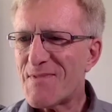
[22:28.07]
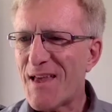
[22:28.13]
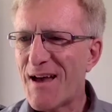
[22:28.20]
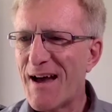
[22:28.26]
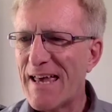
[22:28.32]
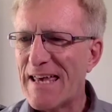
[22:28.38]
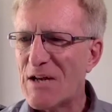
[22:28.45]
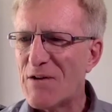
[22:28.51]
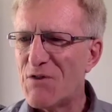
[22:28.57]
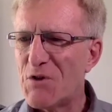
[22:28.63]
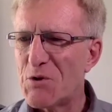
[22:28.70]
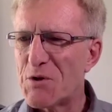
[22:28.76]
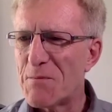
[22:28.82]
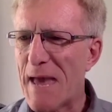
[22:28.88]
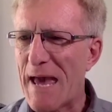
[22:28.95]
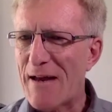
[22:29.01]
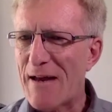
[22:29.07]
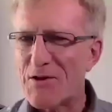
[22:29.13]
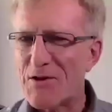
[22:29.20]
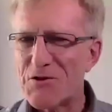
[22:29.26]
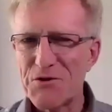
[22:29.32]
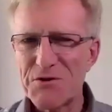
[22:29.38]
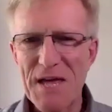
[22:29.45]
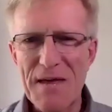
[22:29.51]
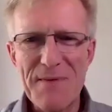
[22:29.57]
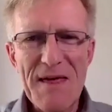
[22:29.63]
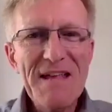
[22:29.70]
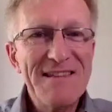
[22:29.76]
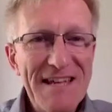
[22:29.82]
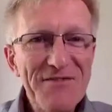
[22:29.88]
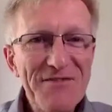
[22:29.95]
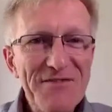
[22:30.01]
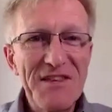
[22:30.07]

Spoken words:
I interviewed the managers, and they did